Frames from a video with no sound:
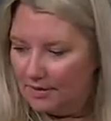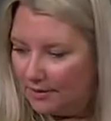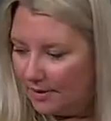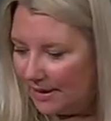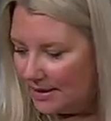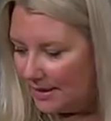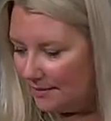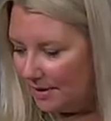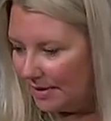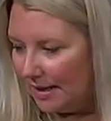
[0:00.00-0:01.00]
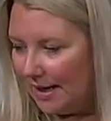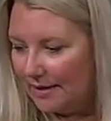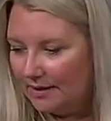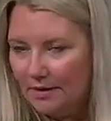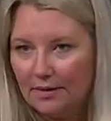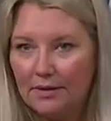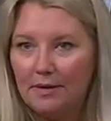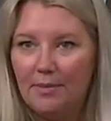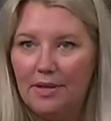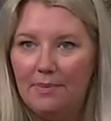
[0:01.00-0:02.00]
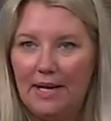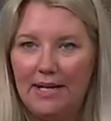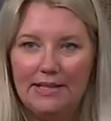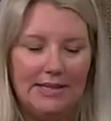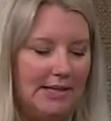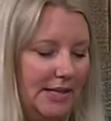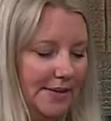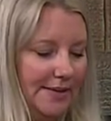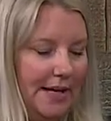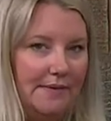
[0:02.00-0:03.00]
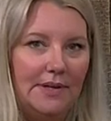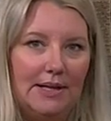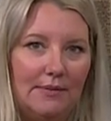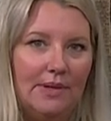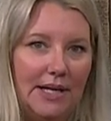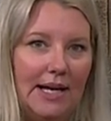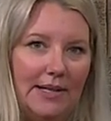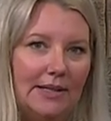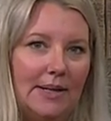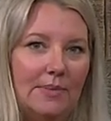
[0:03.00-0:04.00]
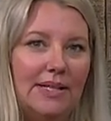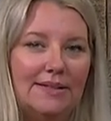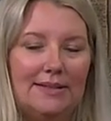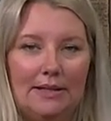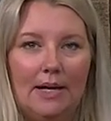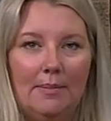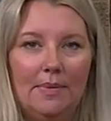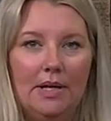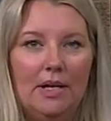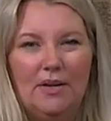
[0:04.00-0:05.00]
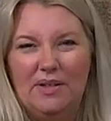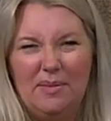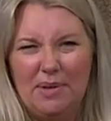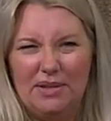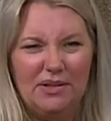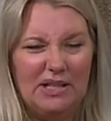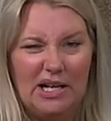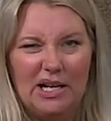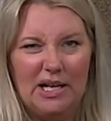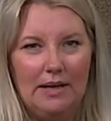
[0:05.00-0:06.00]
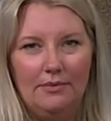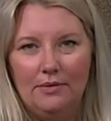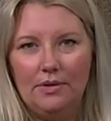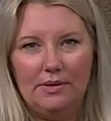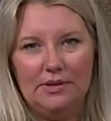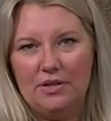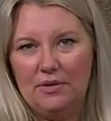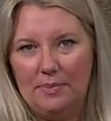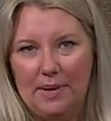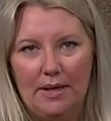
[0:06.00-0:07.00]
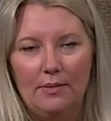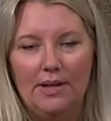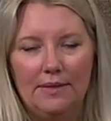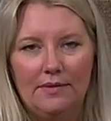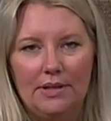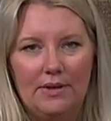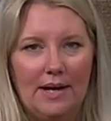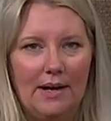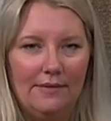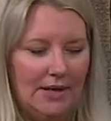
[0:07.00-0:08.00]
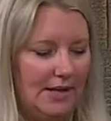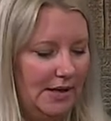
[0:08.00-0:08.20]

So what I did was I added a little bit of paint to this and then I went ahead and I mixed it up with a butter knife or a toothpick, whatever you have,